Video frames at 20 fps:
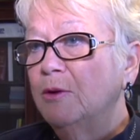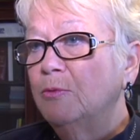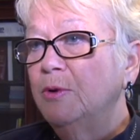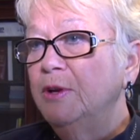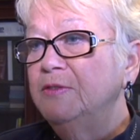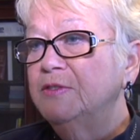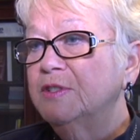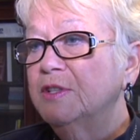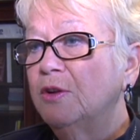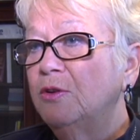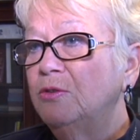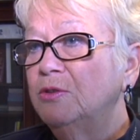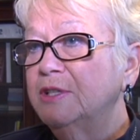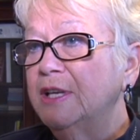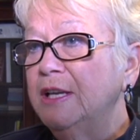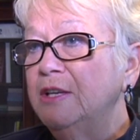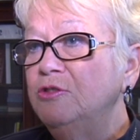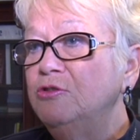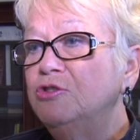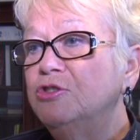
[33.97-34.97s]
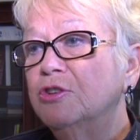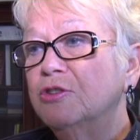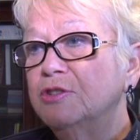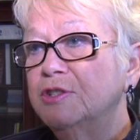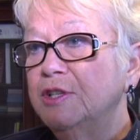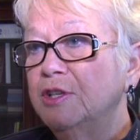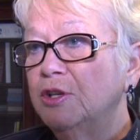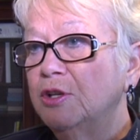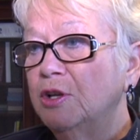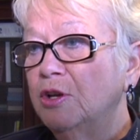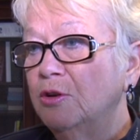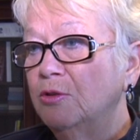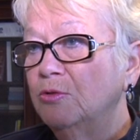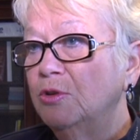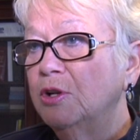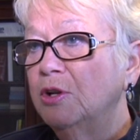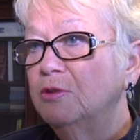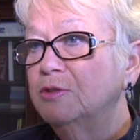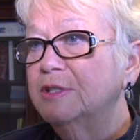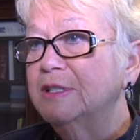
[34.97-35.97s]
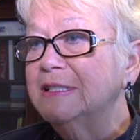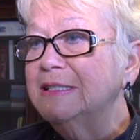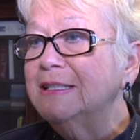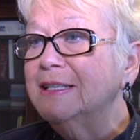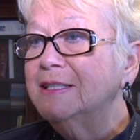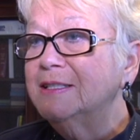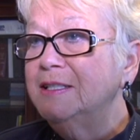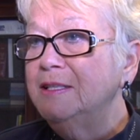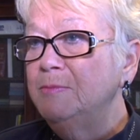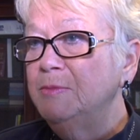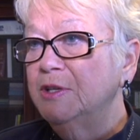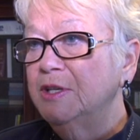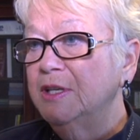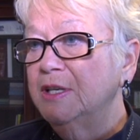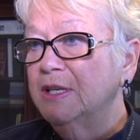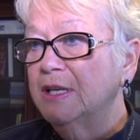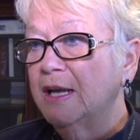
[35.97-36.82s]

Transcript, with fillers: We've sold in New Jersey alone close to $60 million